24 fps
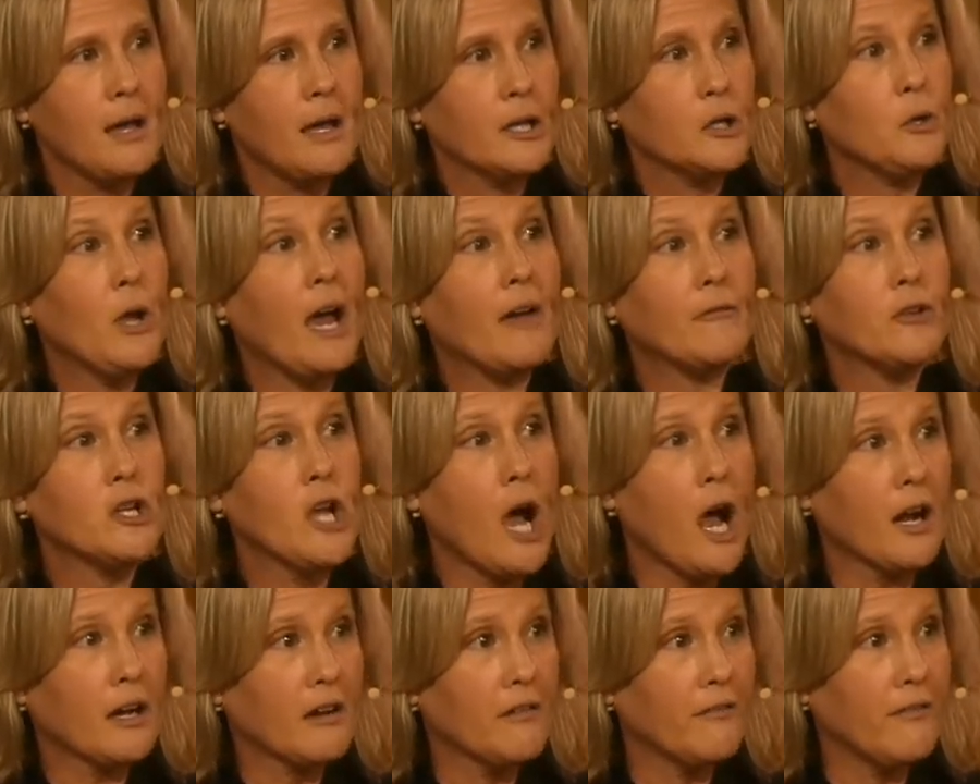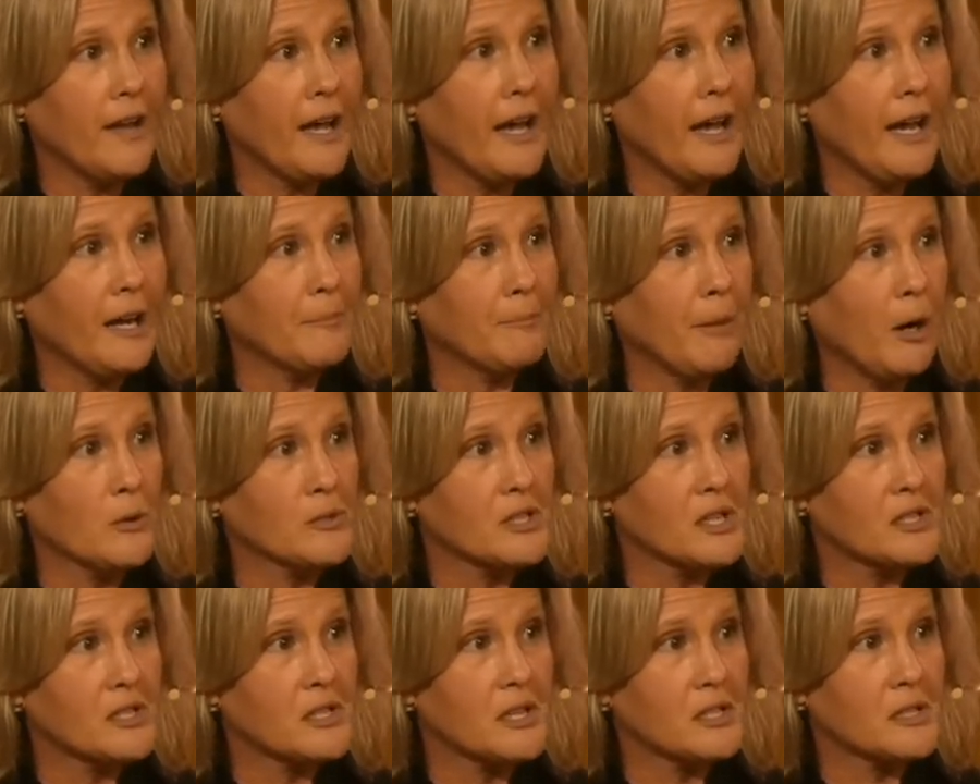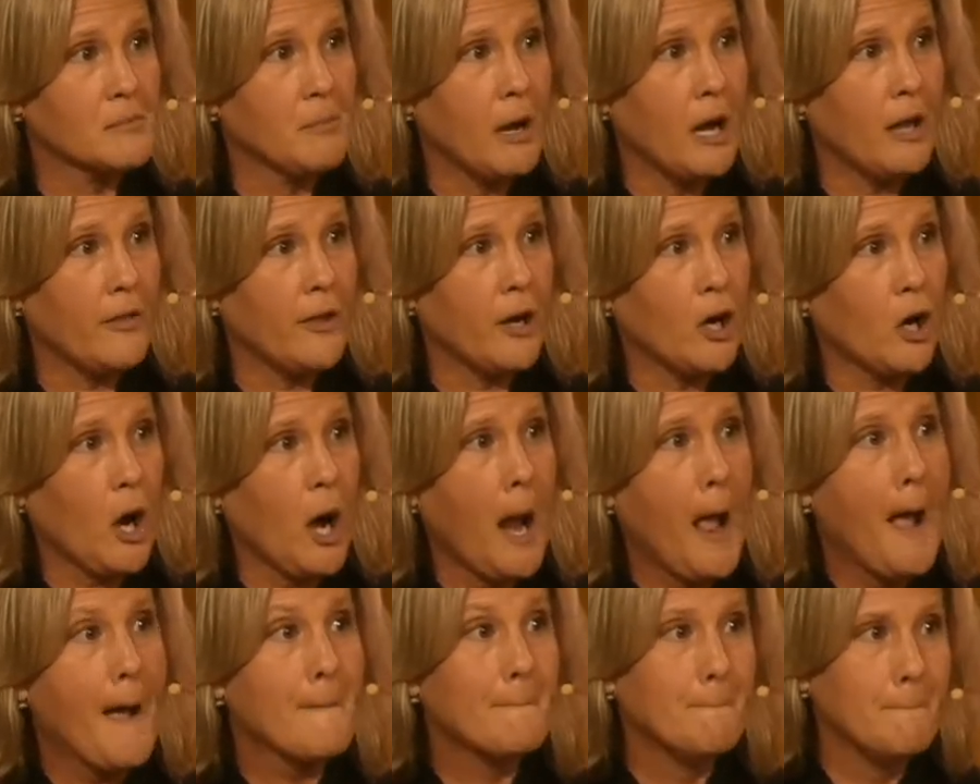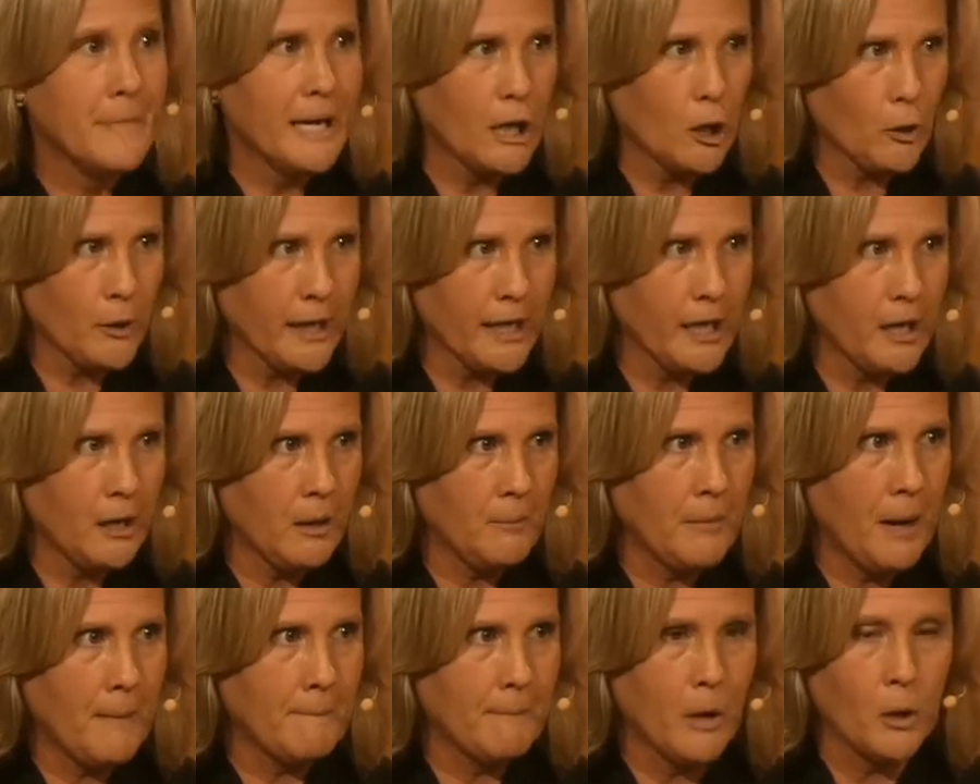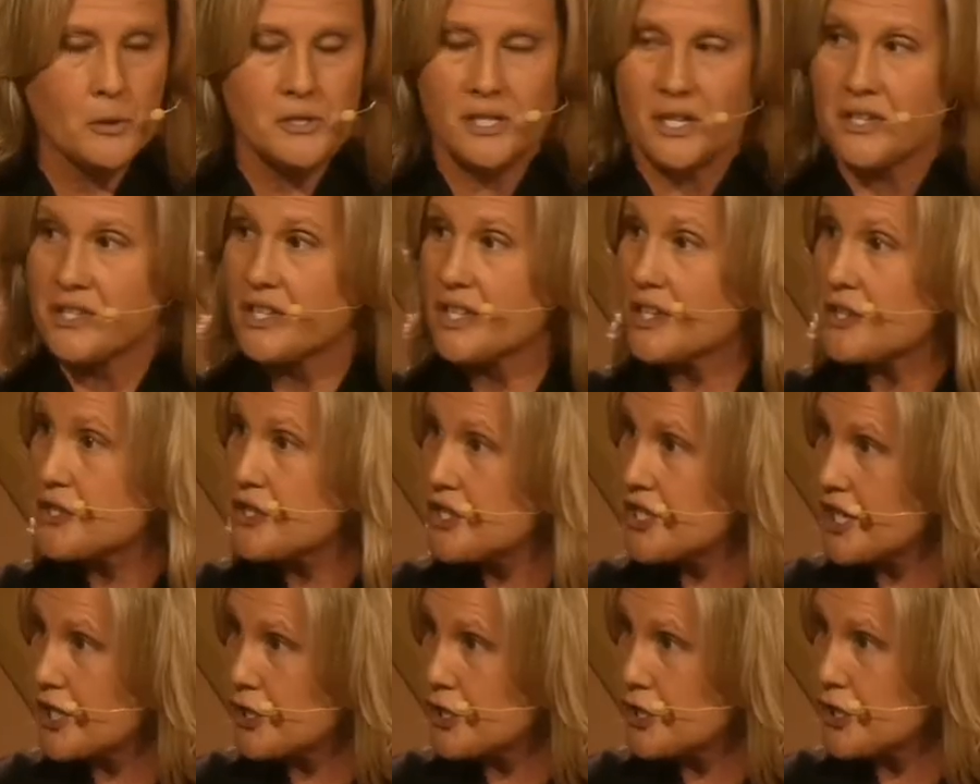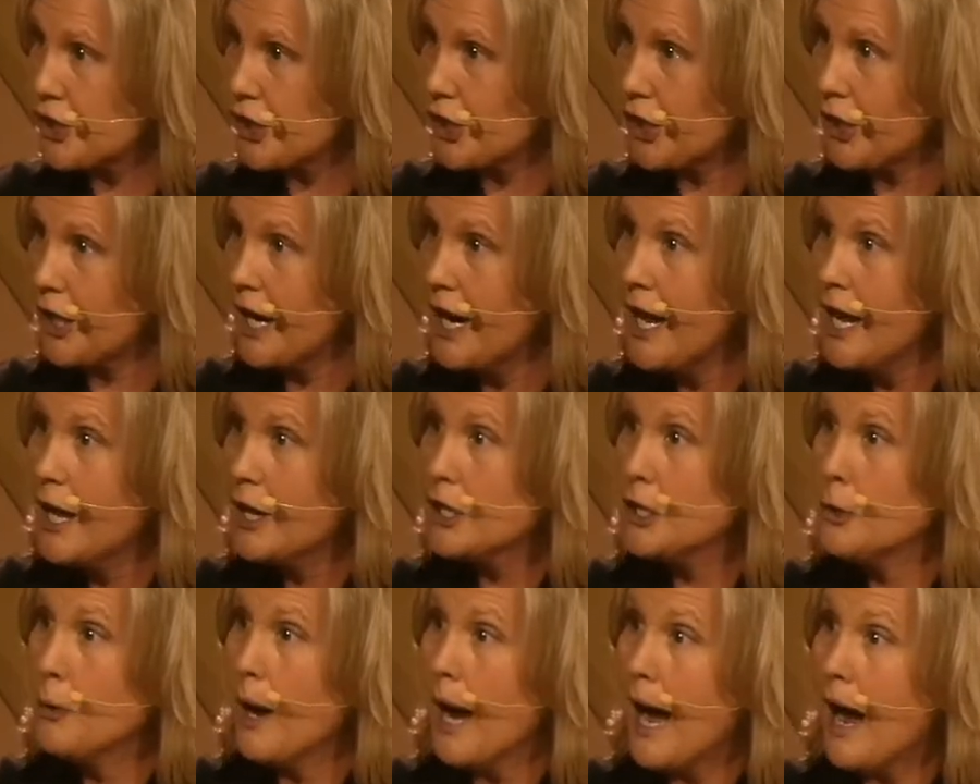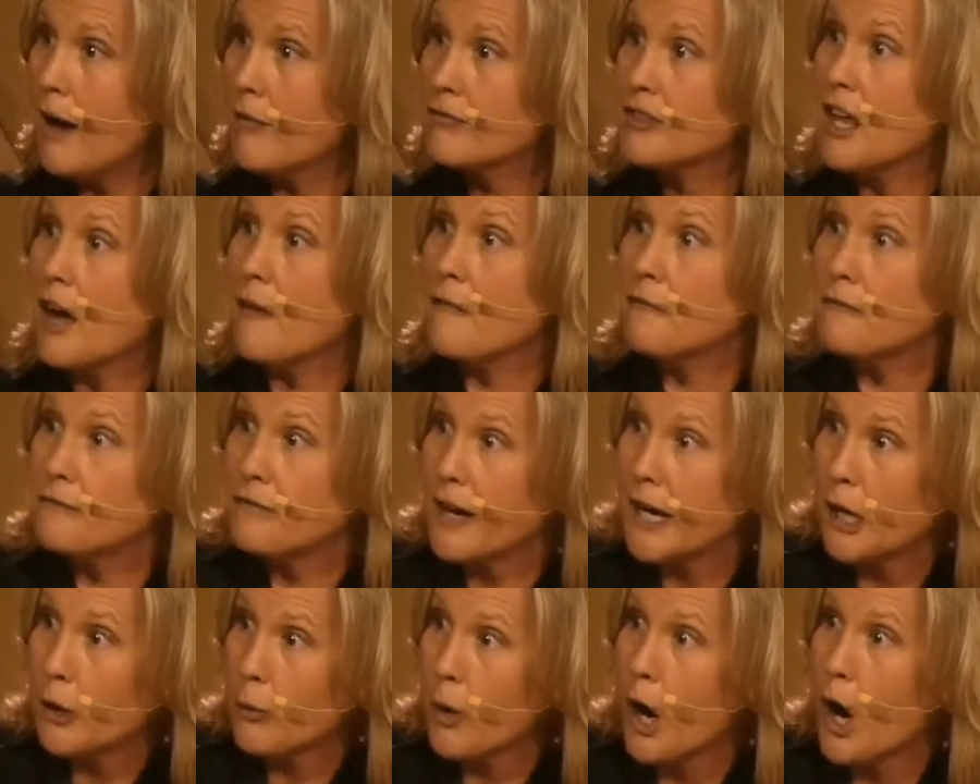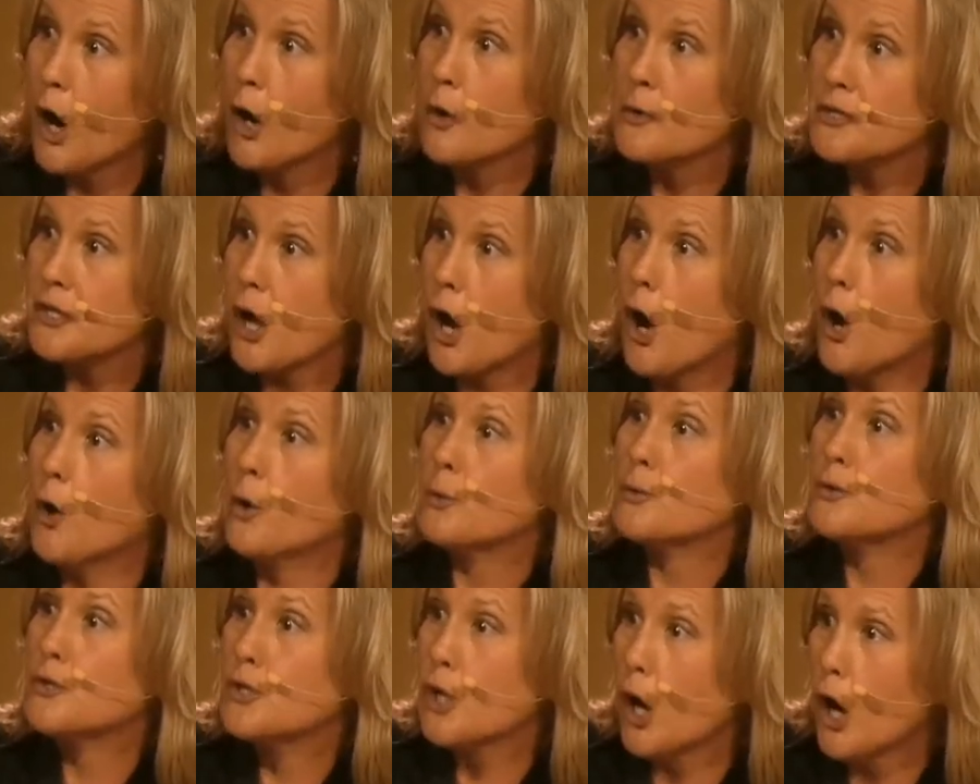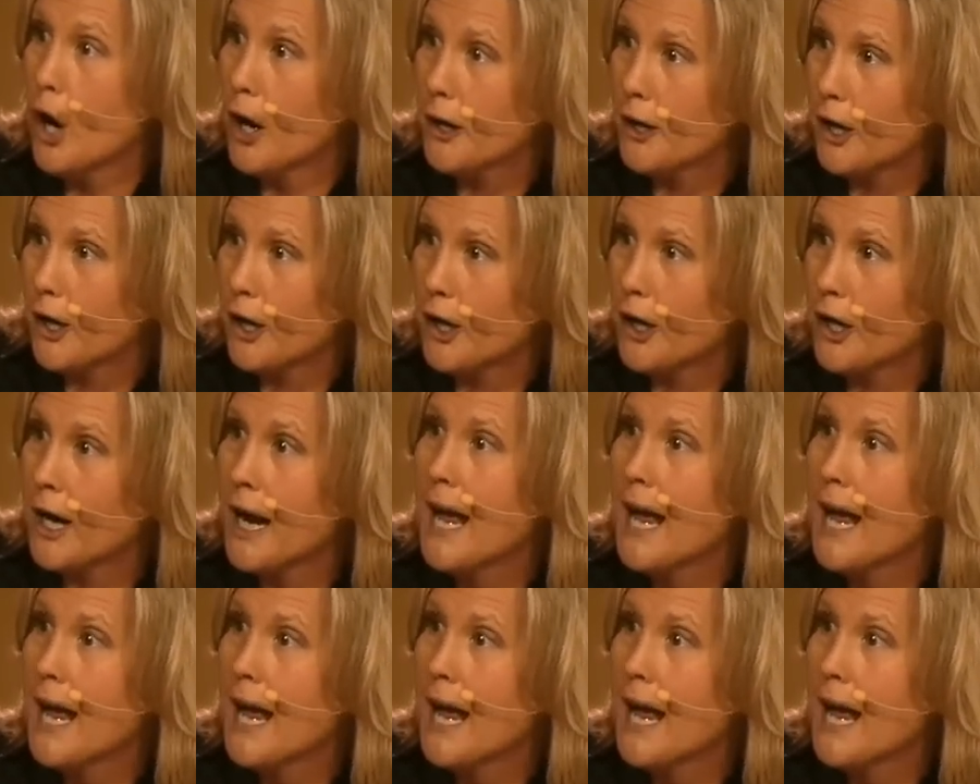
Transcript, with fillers: You have Jochebed, Moses' mother, Miriam, Moses' sister. You have the Pharaoh's own daughter